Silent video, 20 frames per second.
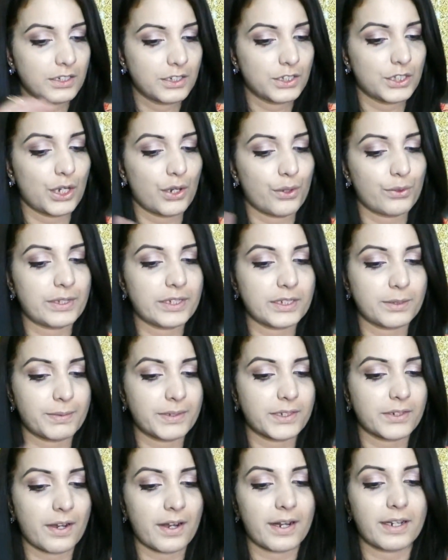So this
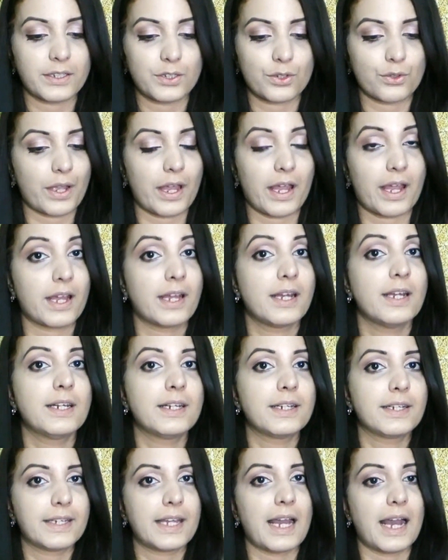mascara is okay.
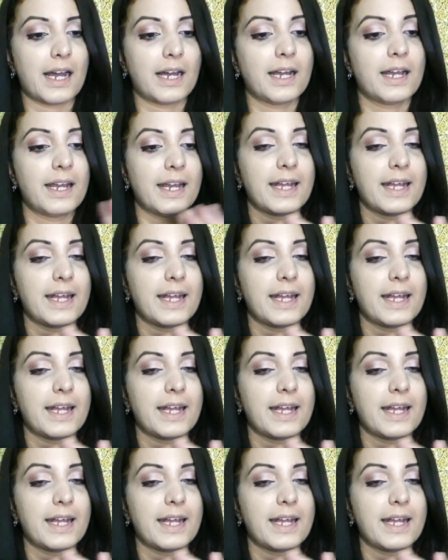Yeah,